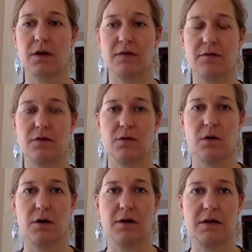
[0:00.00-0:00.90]
if you
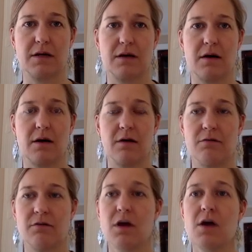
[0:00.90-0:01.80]
are in need of
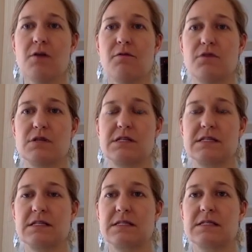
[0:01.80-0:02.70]
food
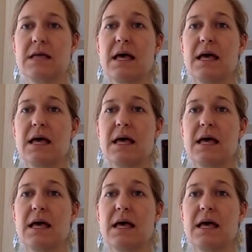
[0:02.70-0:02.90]
assistance.